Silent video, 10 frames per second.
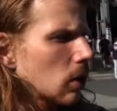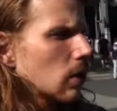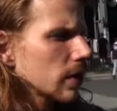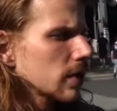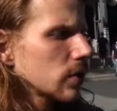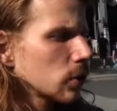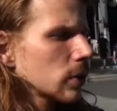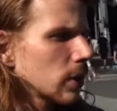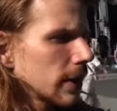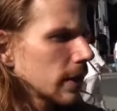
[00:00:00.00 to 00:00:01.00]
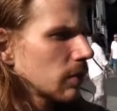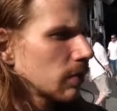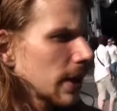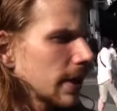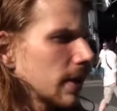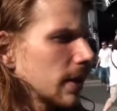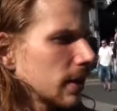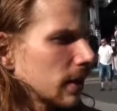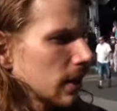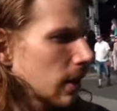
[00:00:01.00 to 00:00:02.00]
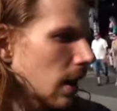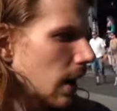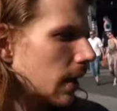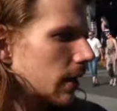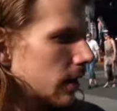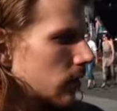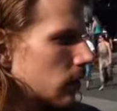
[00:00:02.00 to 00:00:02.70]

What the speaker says: or a student colleague of mine, and